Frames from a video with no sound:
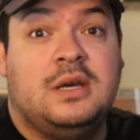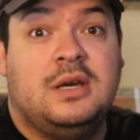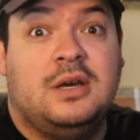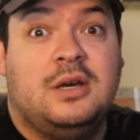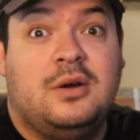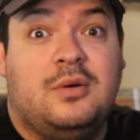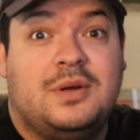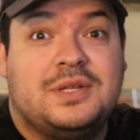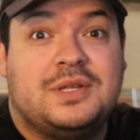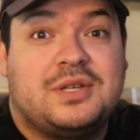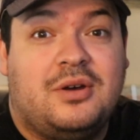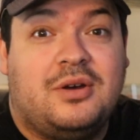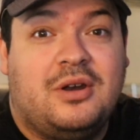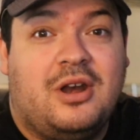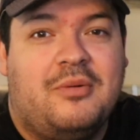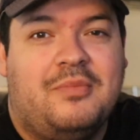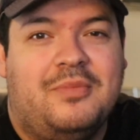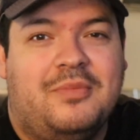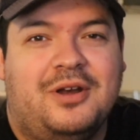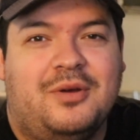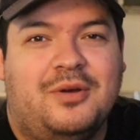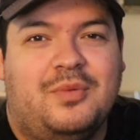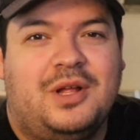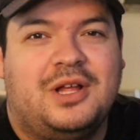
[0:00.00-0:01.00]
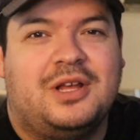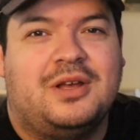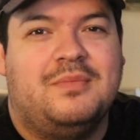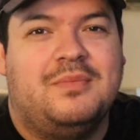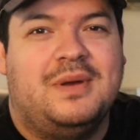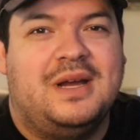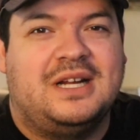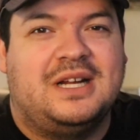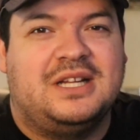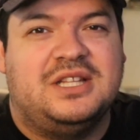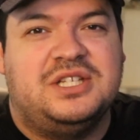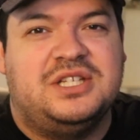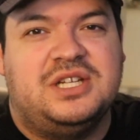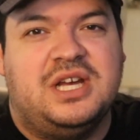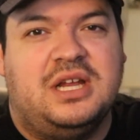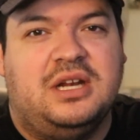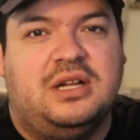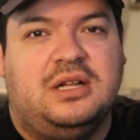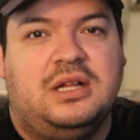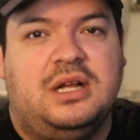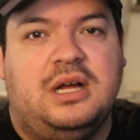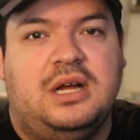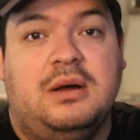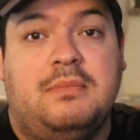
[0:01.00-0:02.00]
What's going on, everybody? Welcome back to the
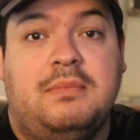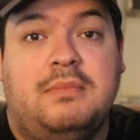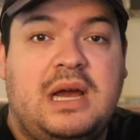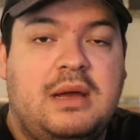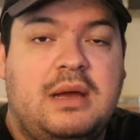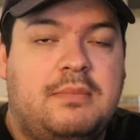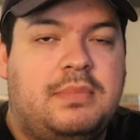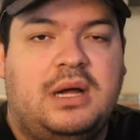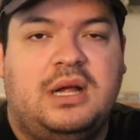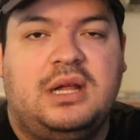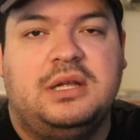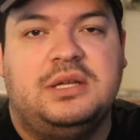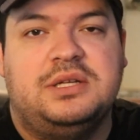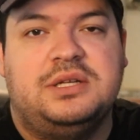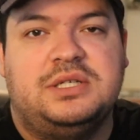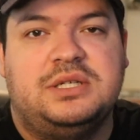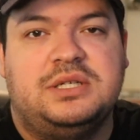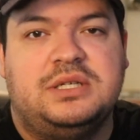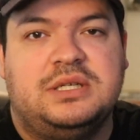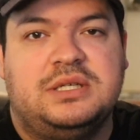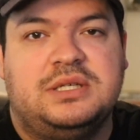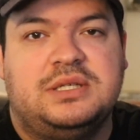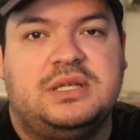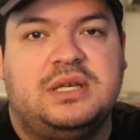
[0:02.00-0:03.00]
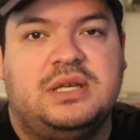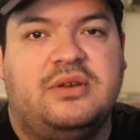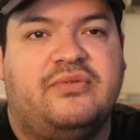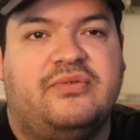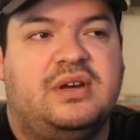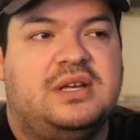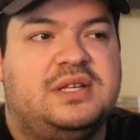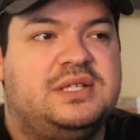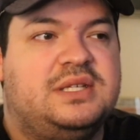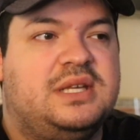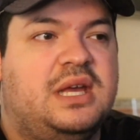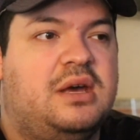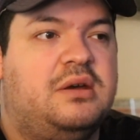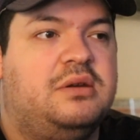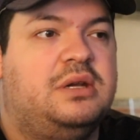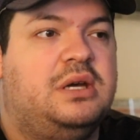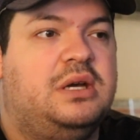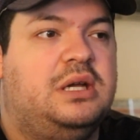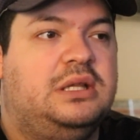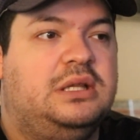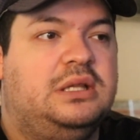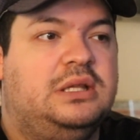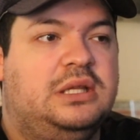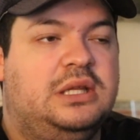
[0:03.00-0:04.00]
channel. Uh, my apologies if I sound
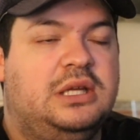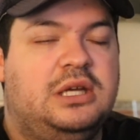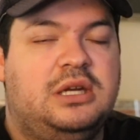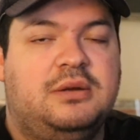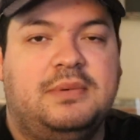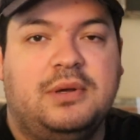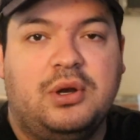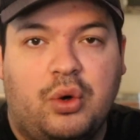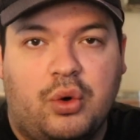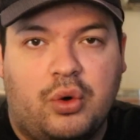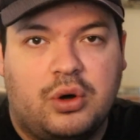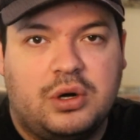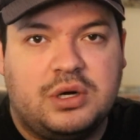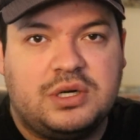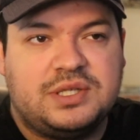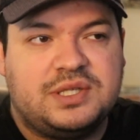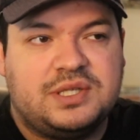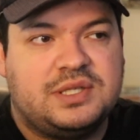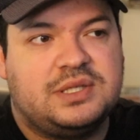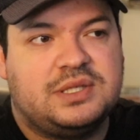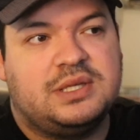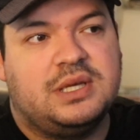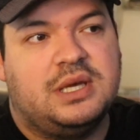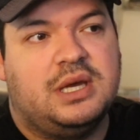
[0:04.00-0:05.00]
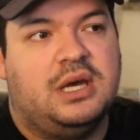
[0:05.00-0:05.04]
a little bit hoarse.